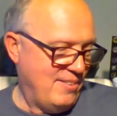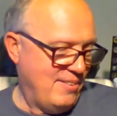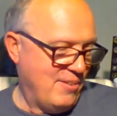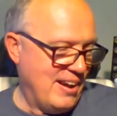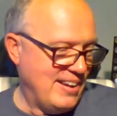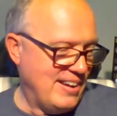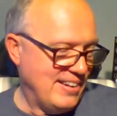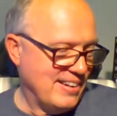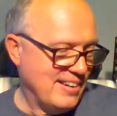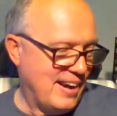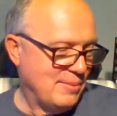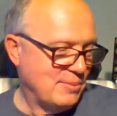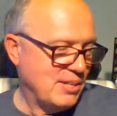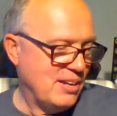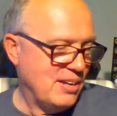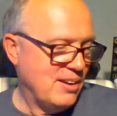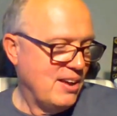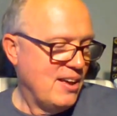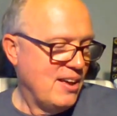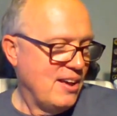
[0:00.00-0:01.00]
Wendy
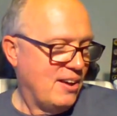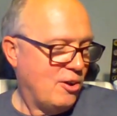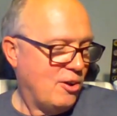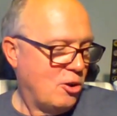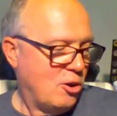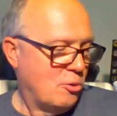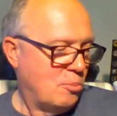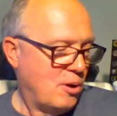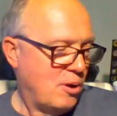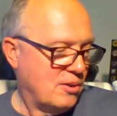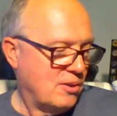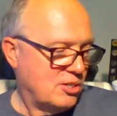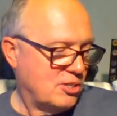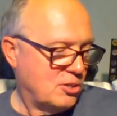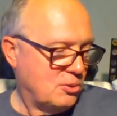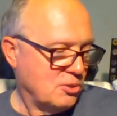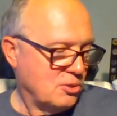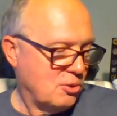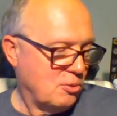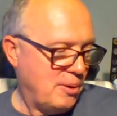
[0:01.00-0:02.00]
Thompson, oh brother,
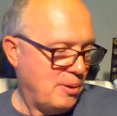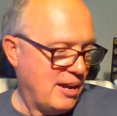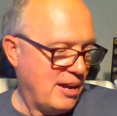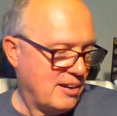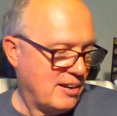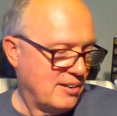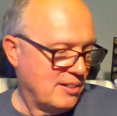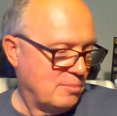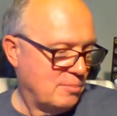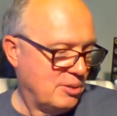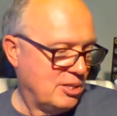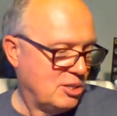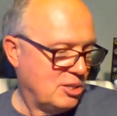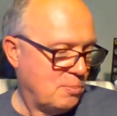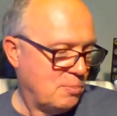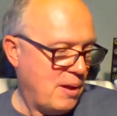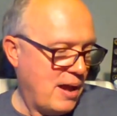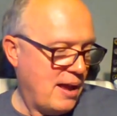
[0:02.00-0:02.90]
trolls go back under the bridge.